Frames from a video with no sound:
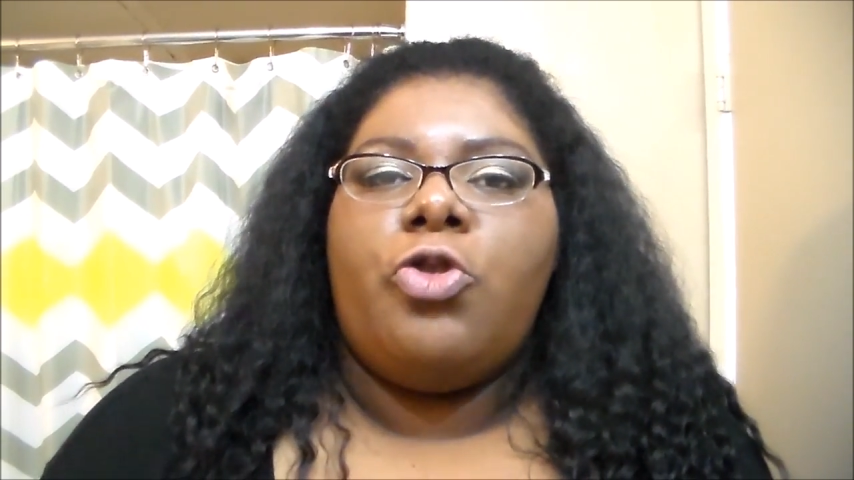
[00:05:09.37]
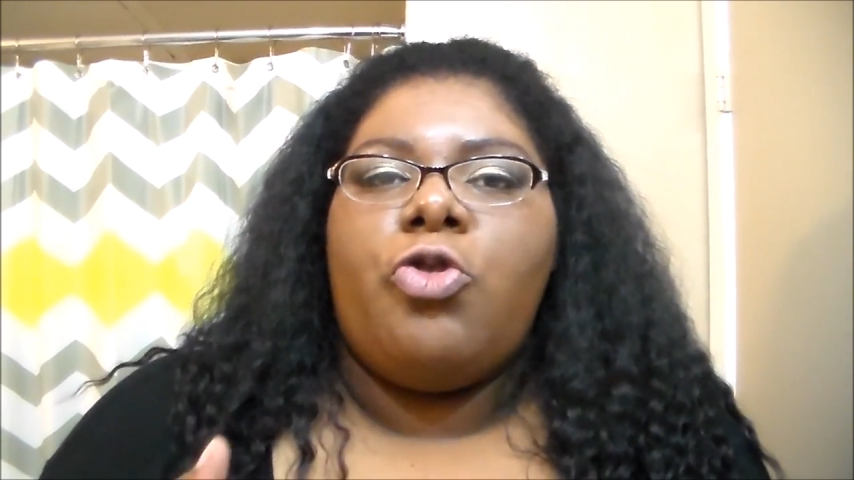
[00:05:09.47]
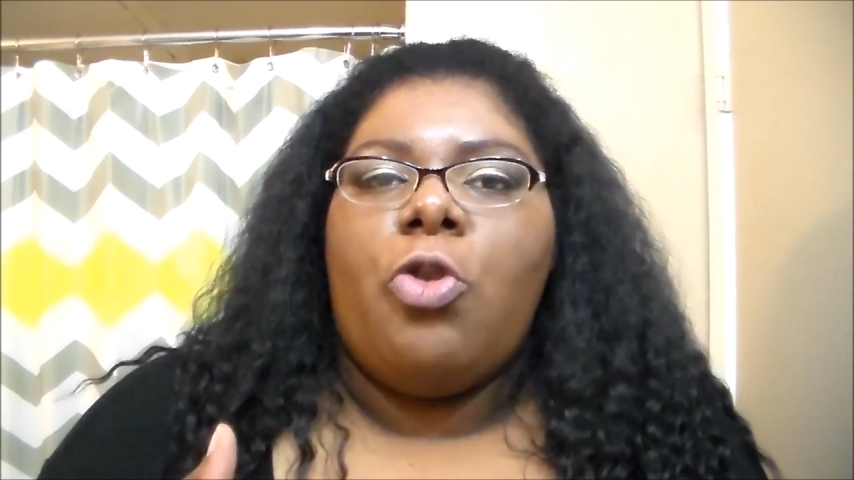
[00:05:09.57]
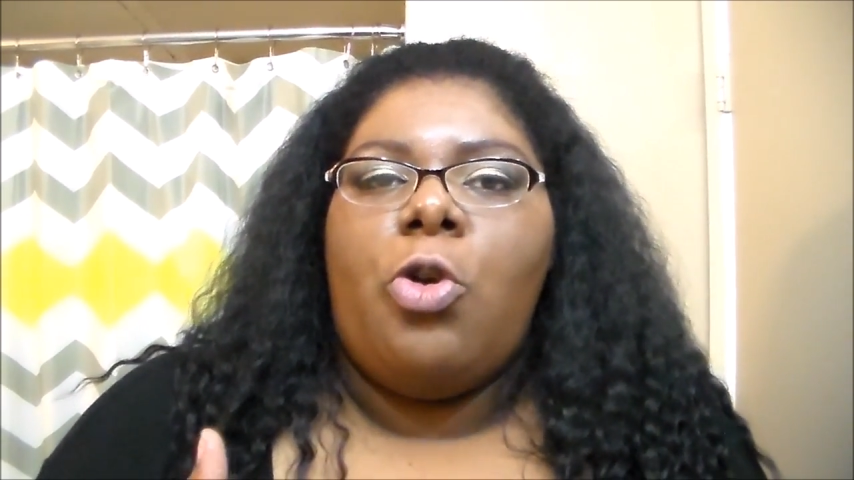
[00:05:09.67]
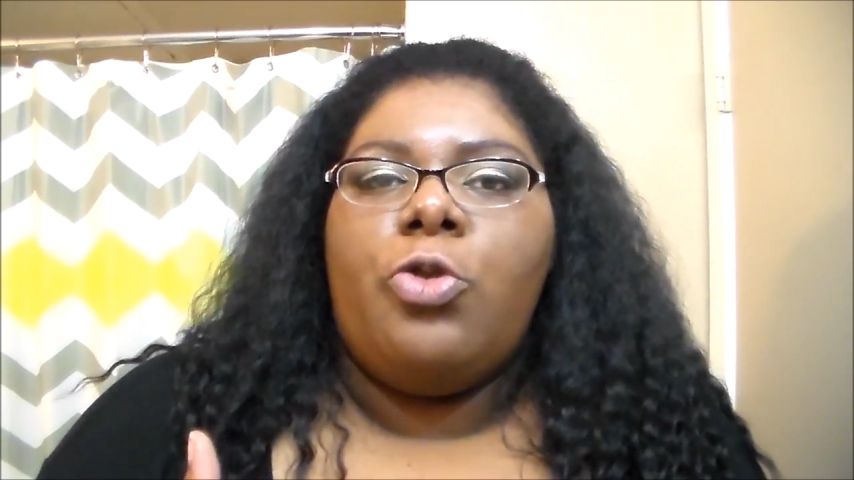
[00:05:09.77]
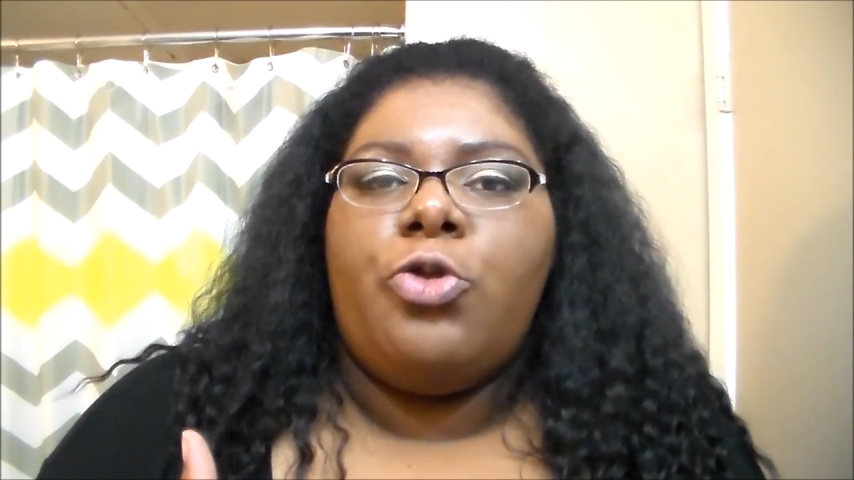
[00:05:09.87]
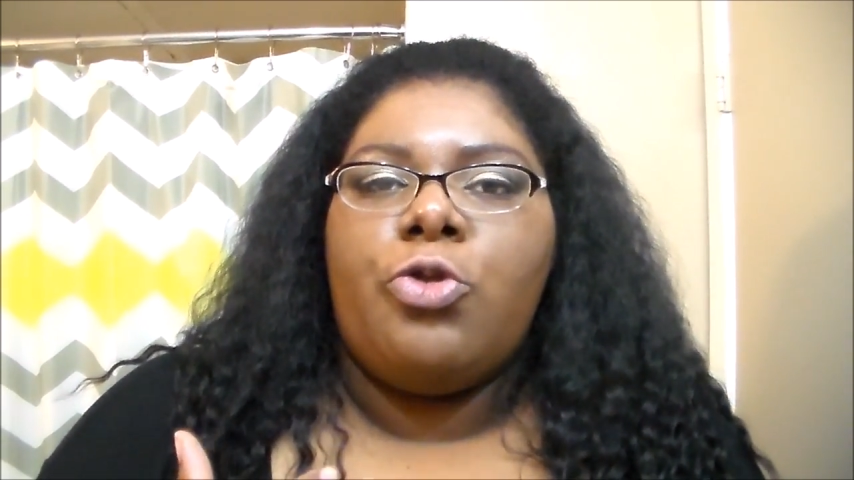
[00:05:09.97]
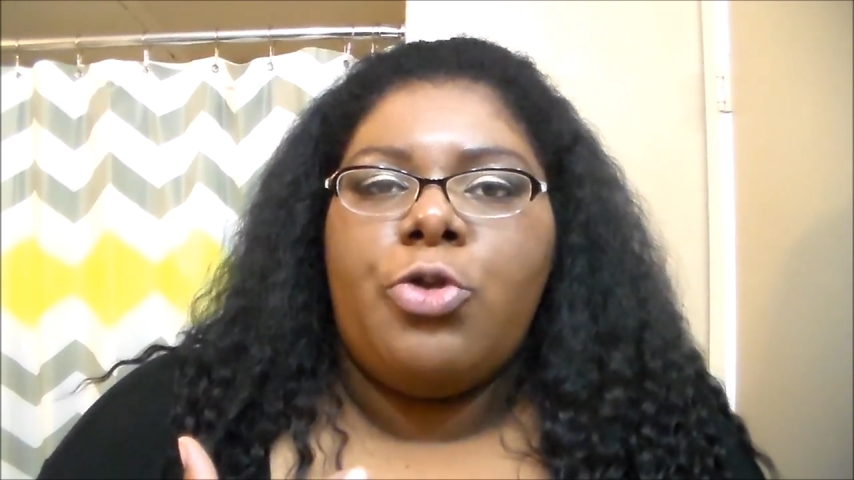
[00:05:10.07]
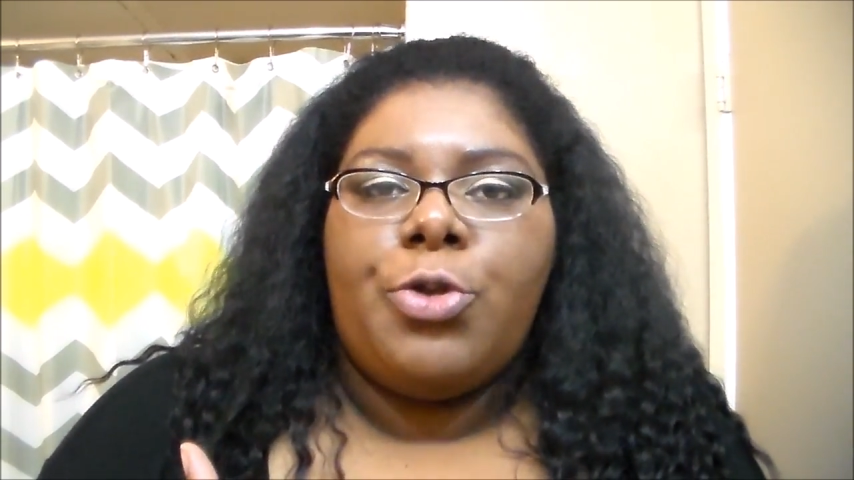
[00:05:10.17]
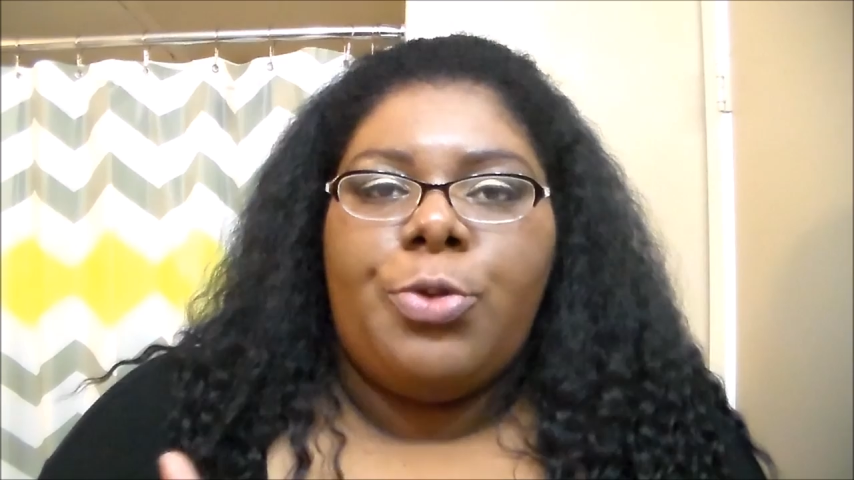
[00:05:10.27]
draw,
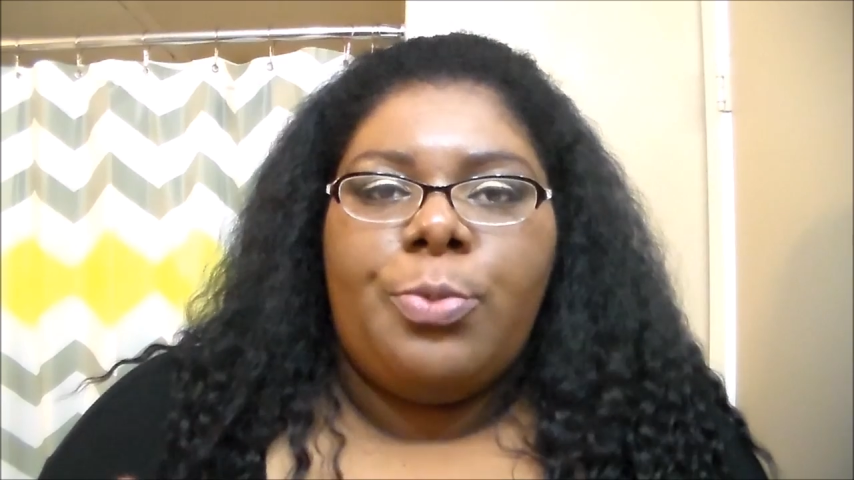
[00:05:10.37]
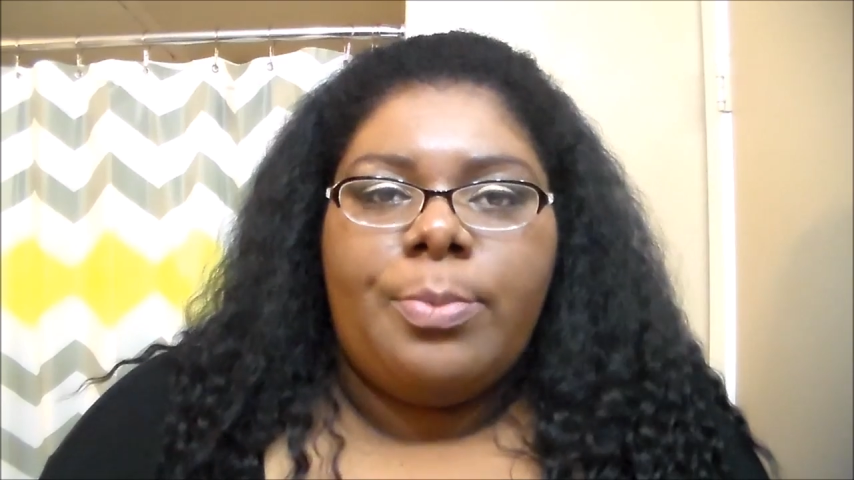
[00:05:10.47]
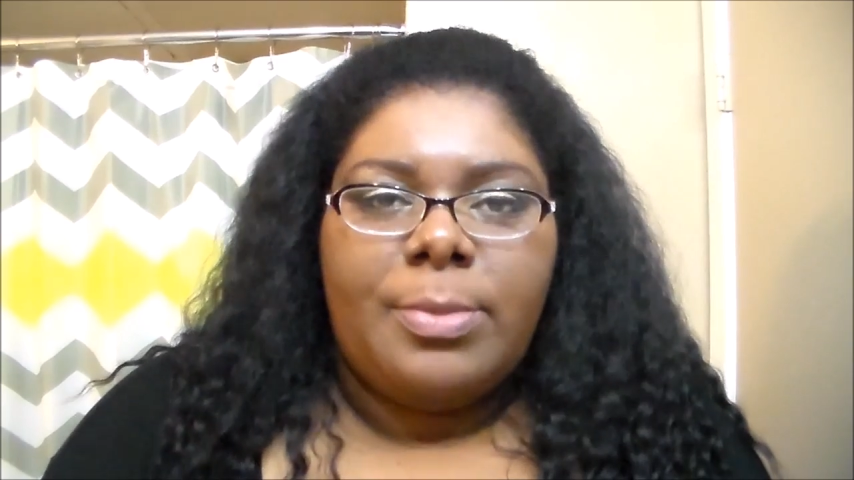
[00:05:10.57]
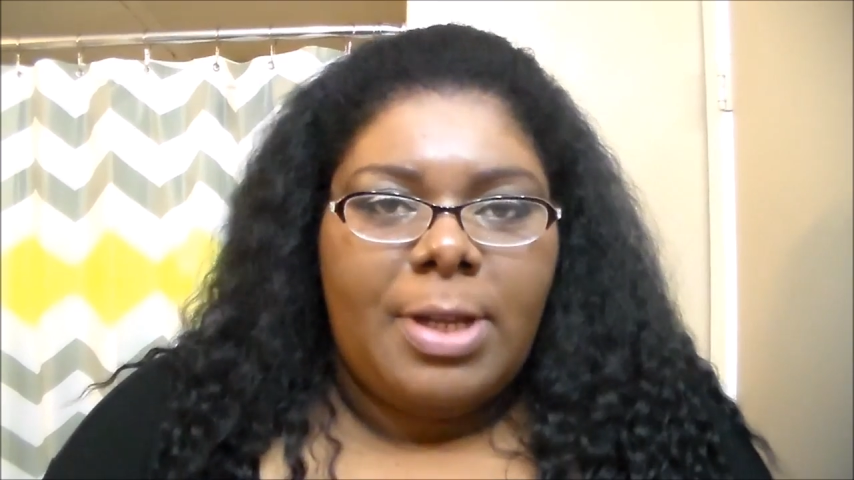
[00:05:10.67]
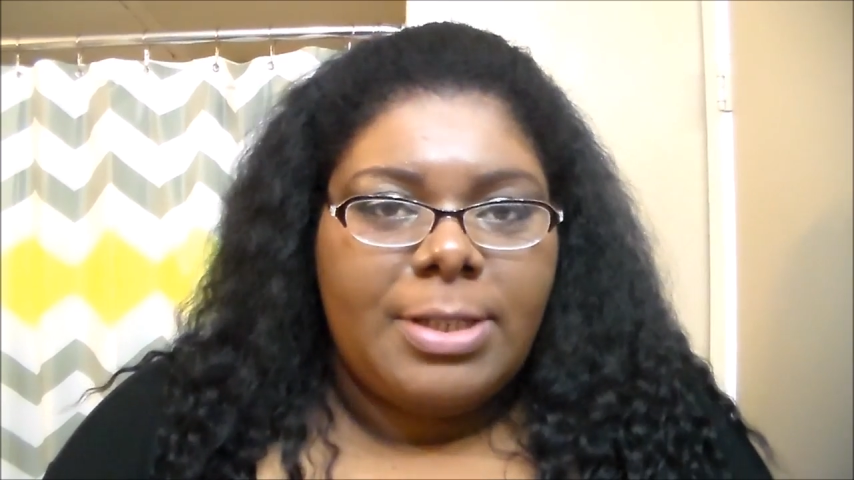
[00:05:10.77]
drew,